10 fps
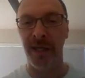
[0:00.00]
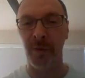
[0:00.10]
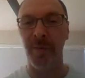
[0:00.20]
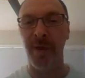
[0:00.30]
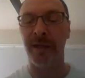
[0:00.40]
that
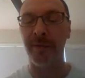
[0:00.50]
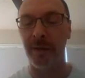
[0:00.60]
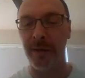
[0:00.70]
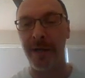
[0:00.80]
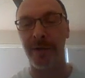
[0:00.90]
we make in the
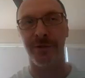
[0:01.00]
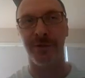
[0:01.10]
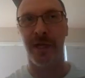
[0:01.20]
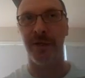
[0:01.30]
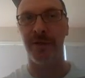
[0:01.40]
latter
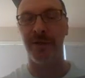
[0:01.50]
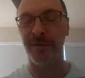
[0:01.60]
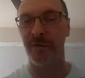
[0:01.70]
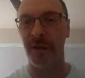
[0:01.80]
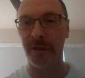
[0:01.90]
stages
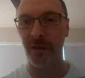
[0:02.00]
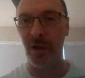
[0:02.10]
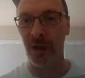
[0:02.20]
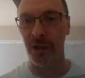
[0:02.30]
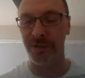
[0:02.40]
of
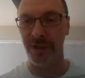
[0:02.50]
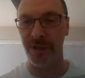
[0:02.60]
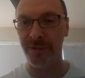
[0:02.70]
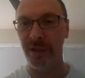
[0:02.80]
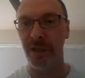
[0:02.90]

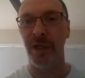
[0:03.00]
glycolysis.